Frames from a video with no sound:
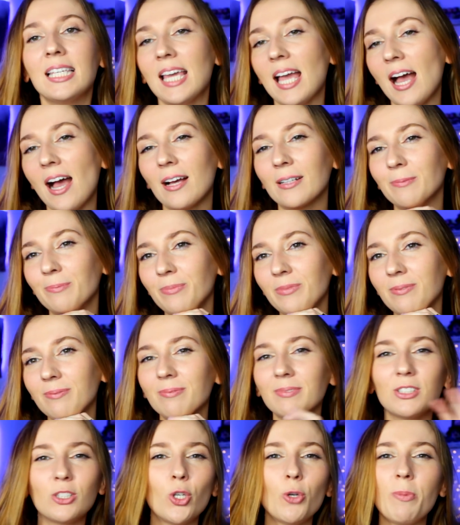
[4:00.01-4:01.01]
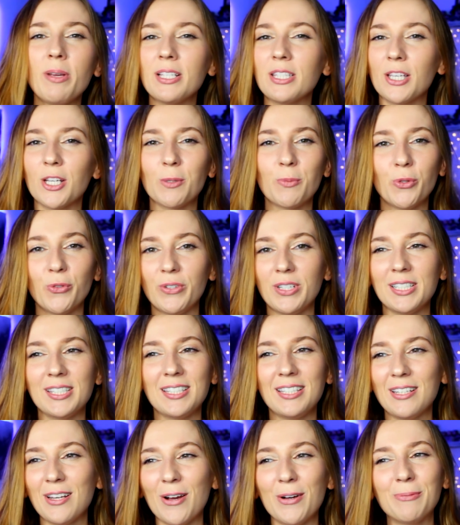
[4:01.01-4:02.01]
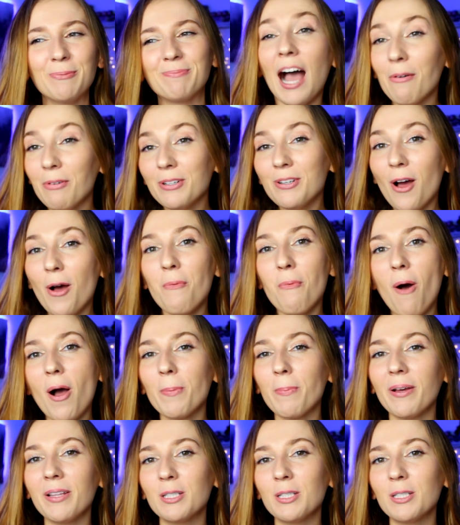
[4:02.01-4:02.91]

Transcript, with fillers: Yeah, mm, it's too many scary movies, you know? I would not walk